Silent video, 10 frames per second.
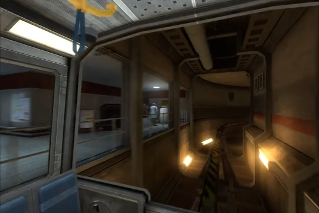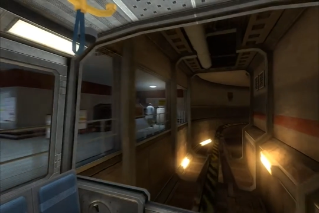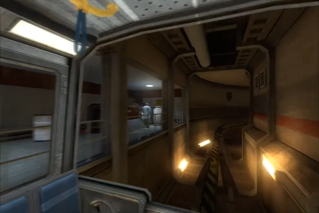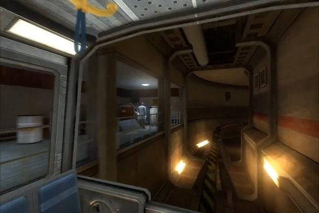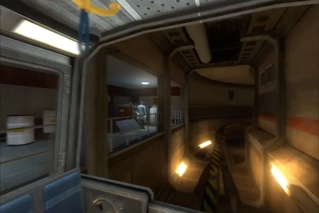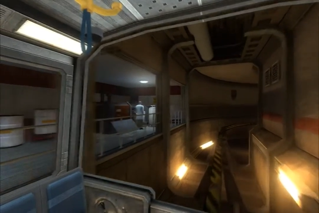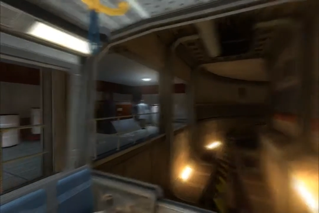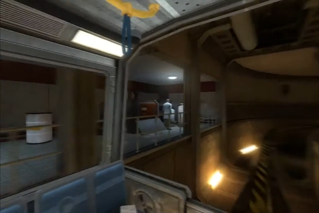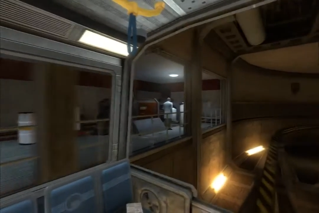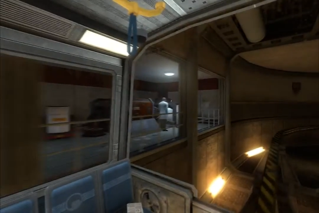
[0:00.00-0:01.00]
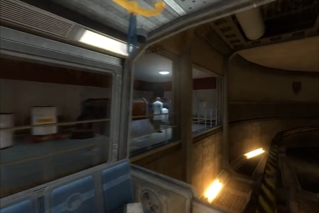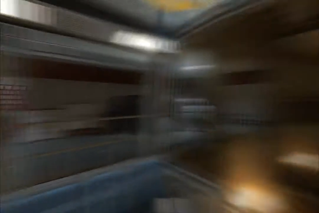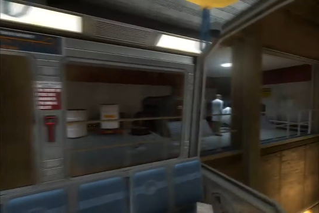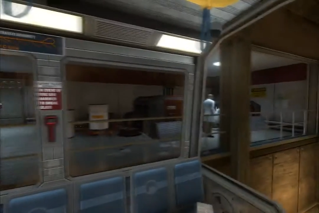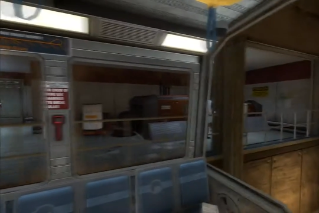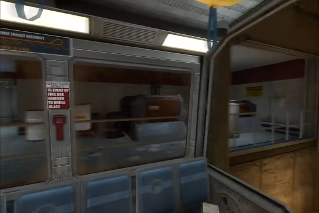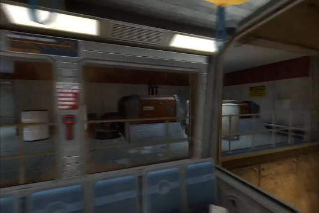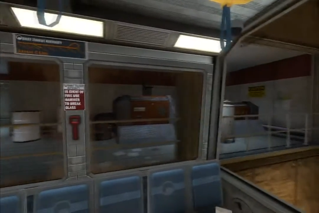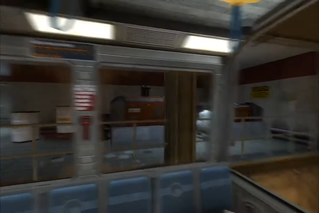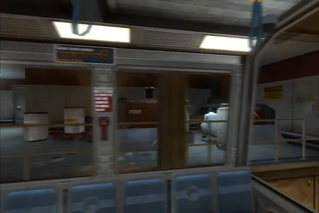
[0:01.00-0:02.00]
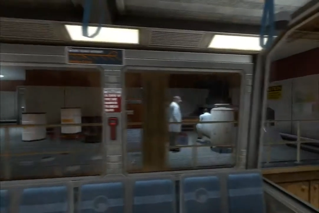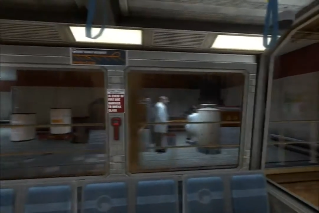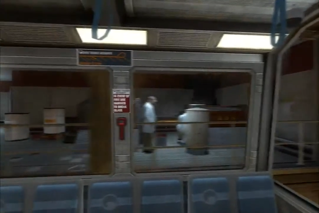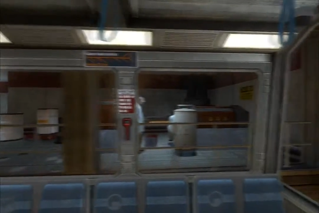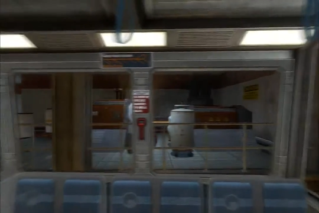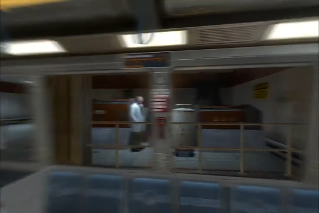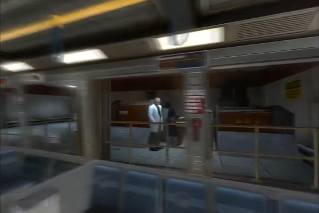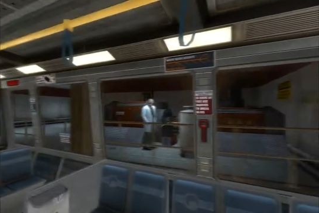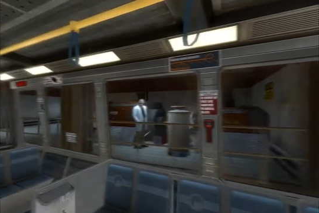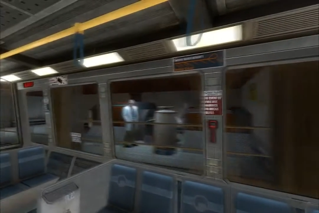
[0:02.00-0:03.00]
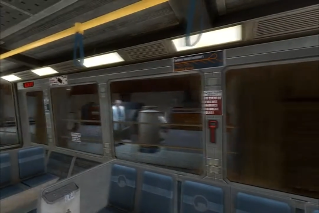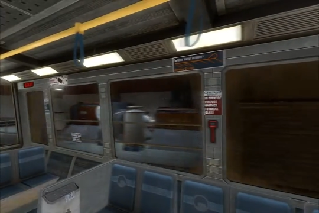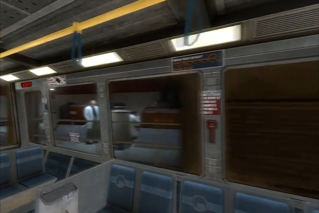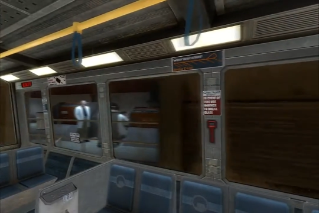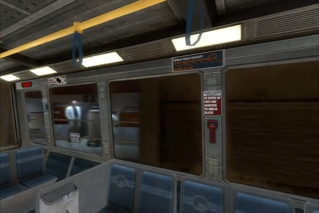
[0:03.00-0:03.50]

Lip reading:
No face is visible, so there are no lips to read.